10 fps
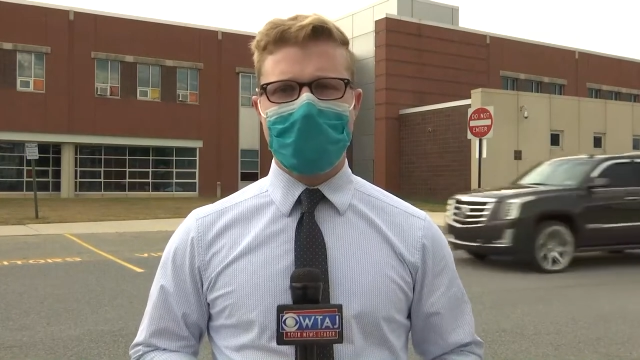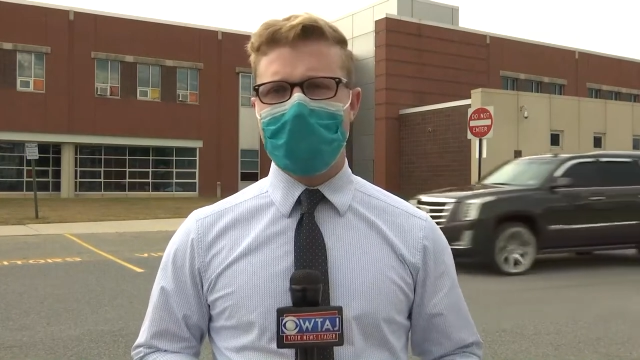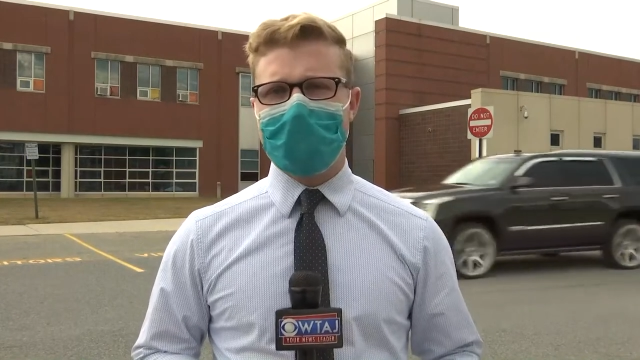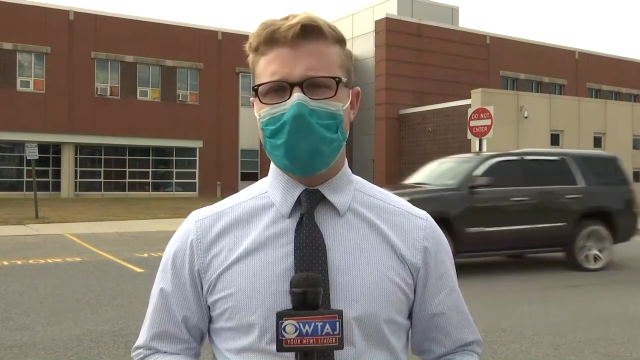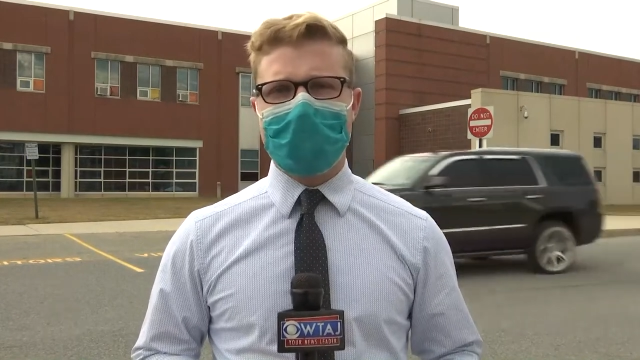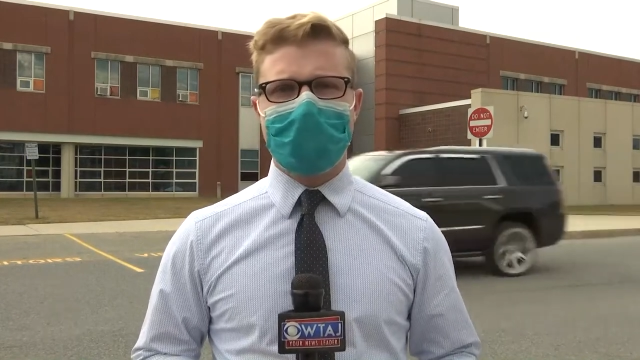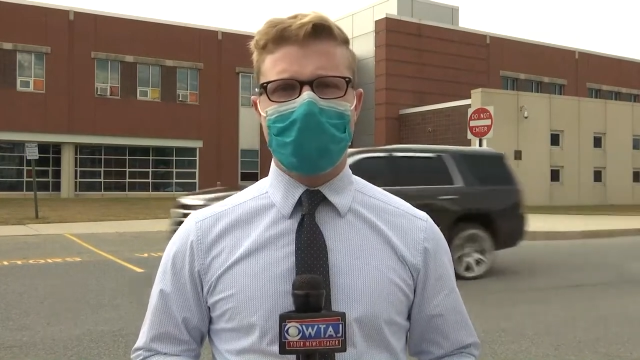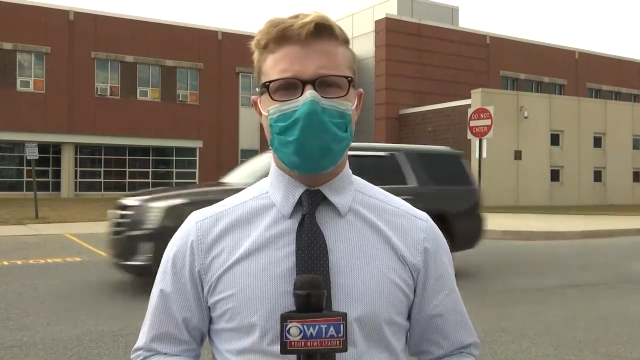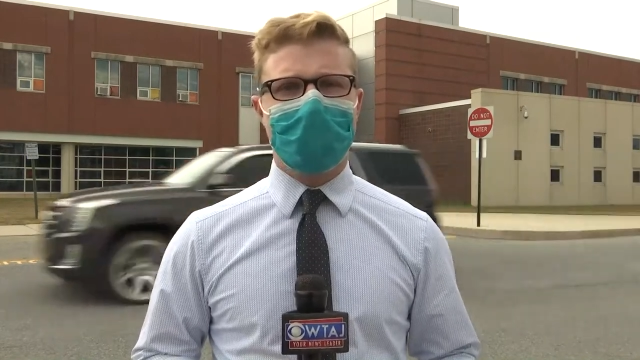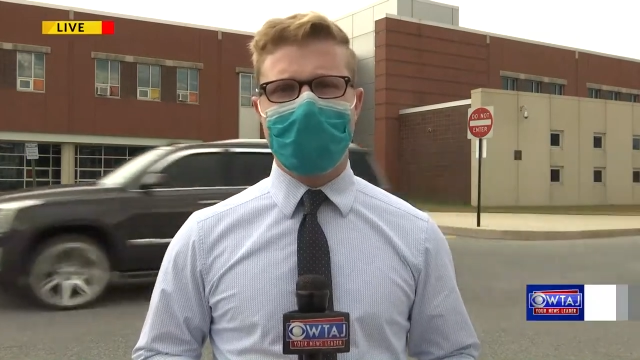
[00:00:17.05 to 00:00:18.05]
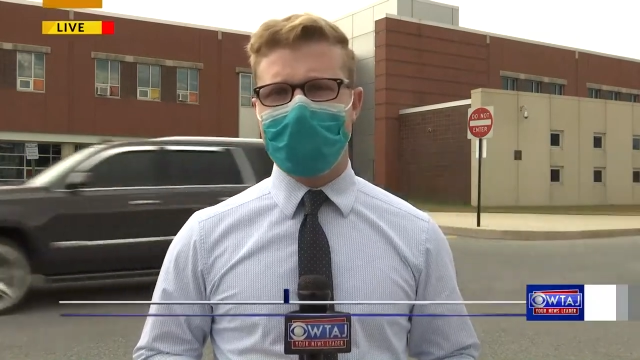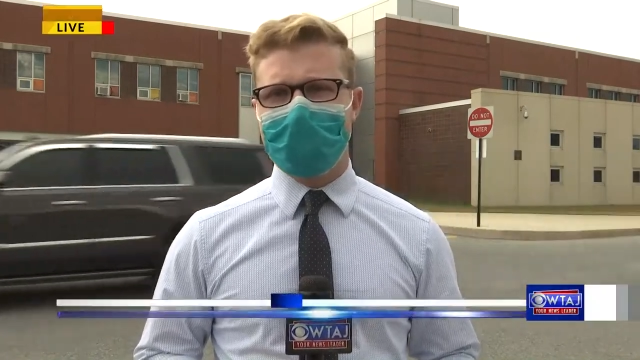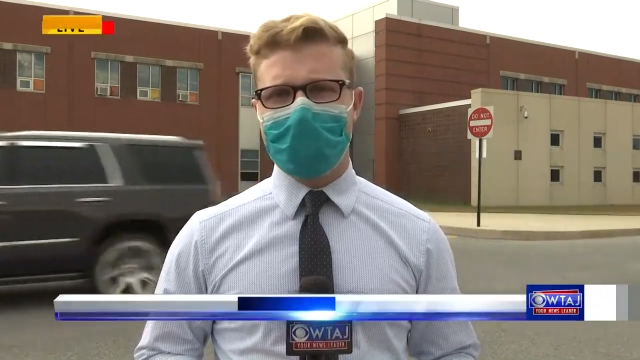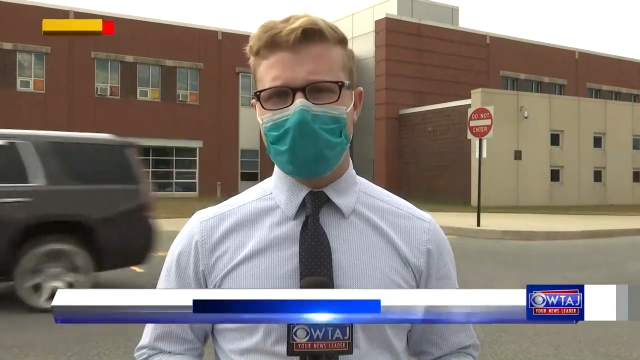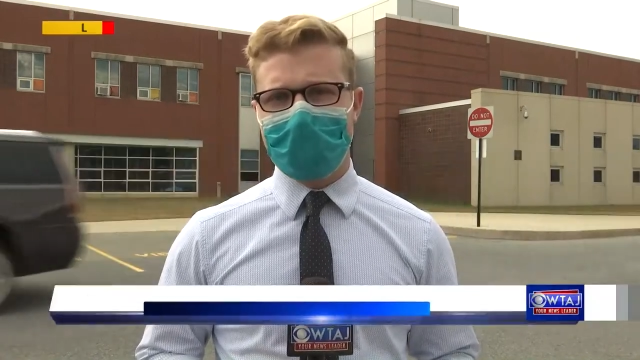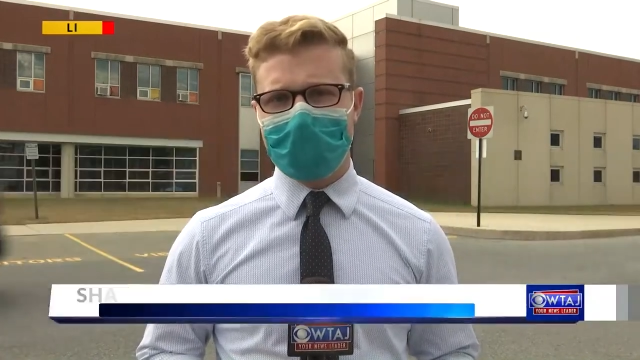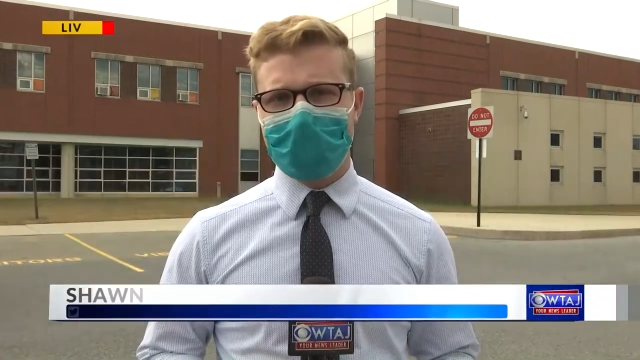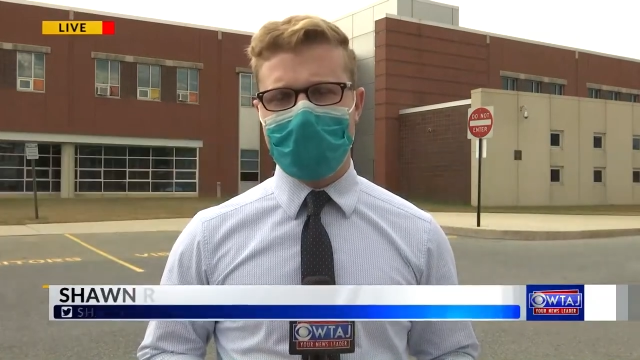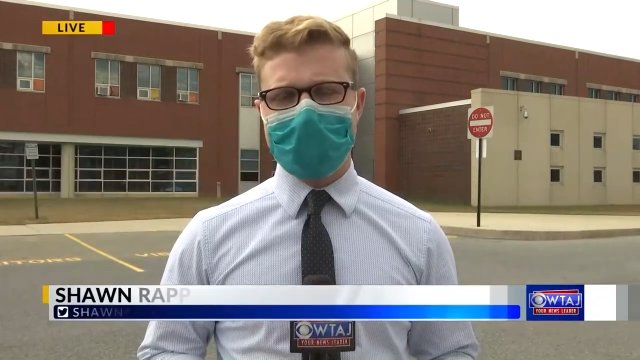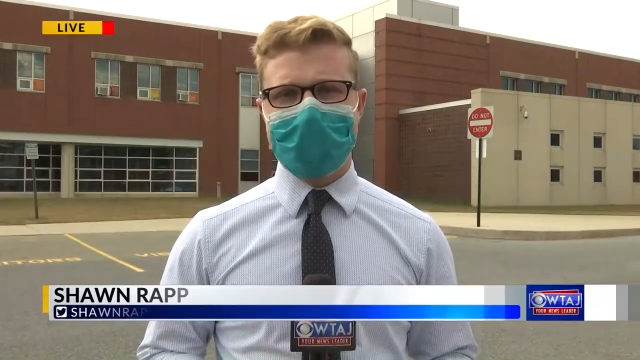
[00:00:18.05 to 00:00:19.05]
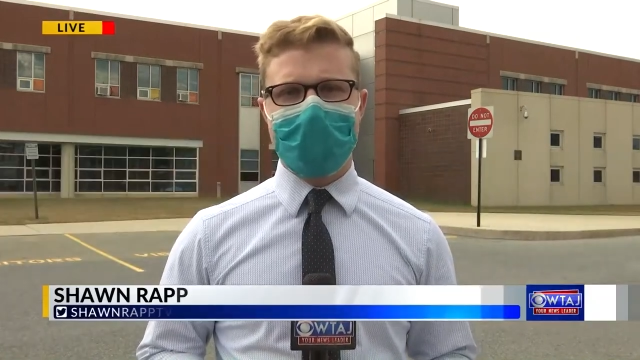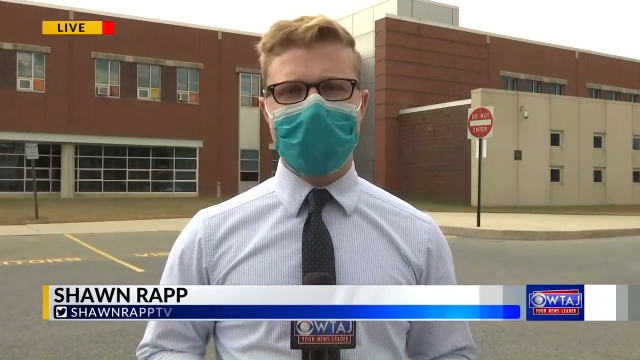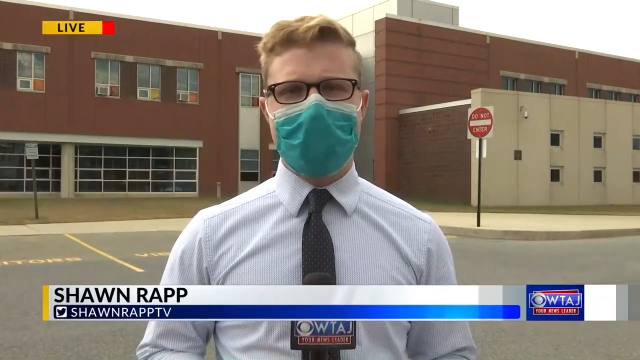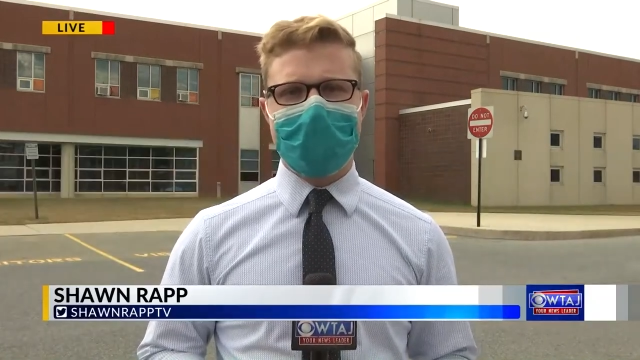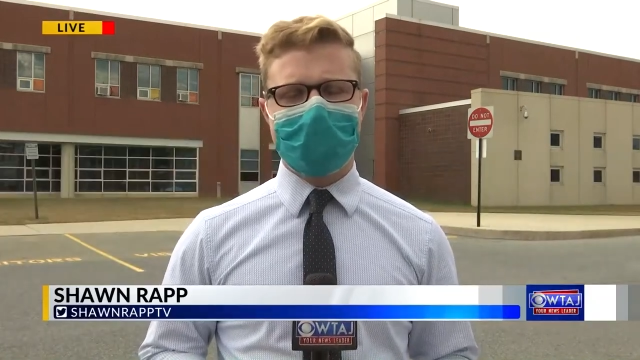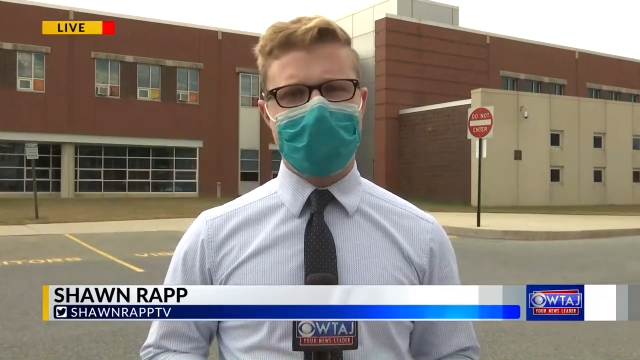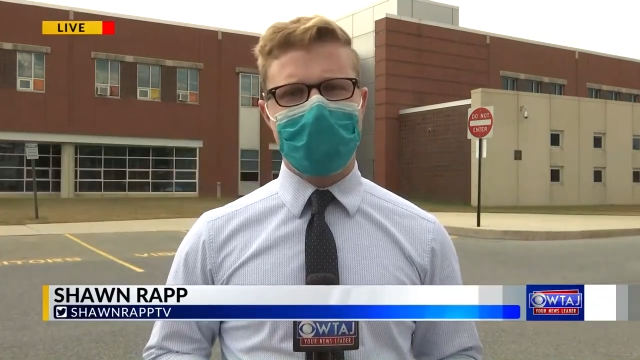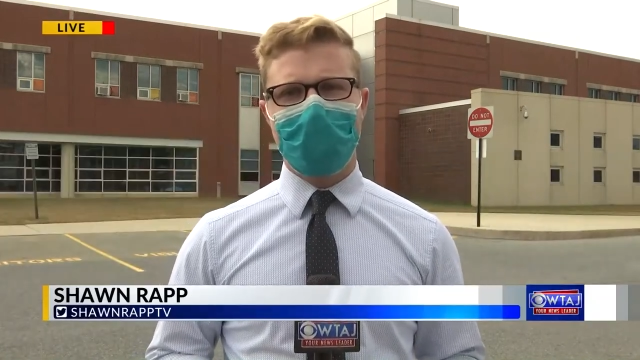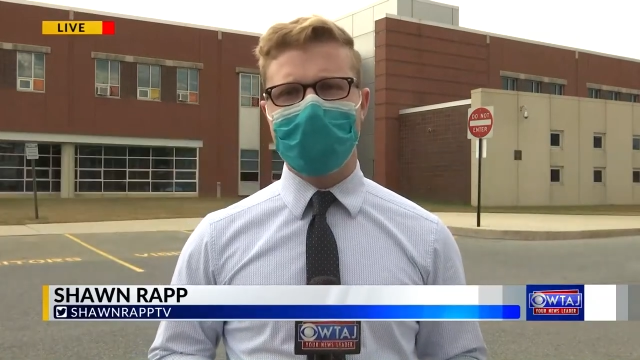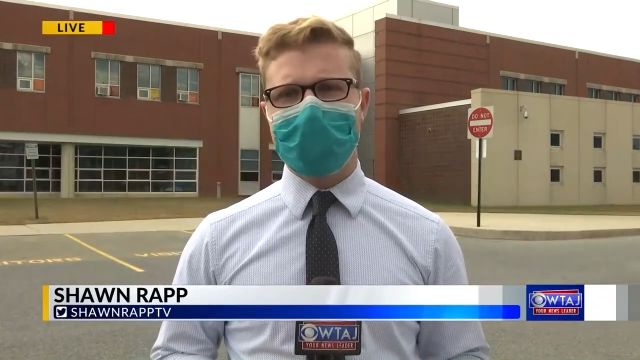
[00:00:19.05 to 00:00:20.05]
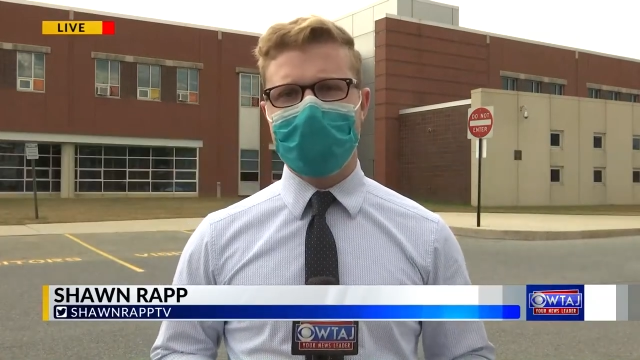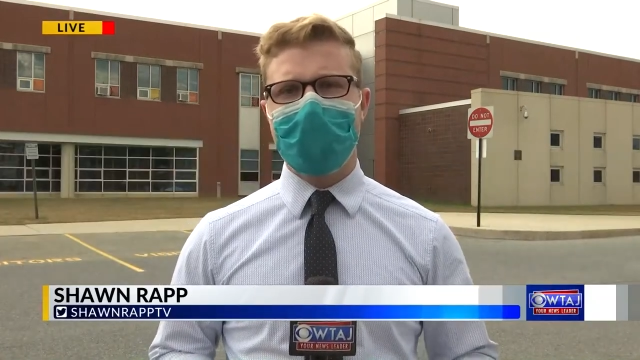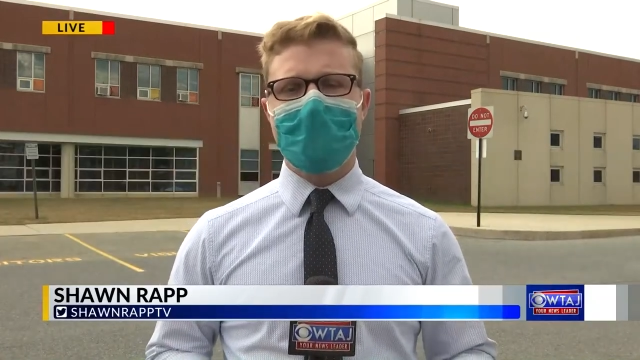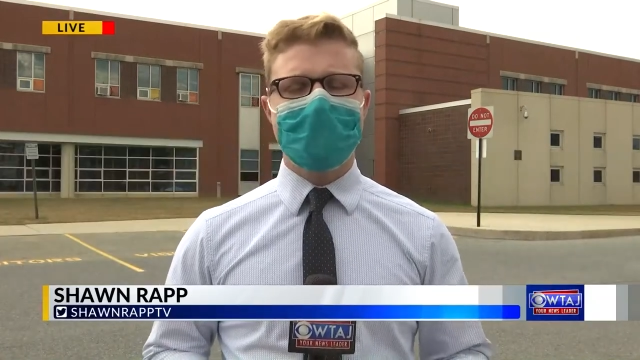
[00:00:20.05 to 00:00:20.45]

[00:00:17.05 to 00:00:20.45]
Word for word: Yeah, Amanda, last month a player in the Greater Johnstown basketball team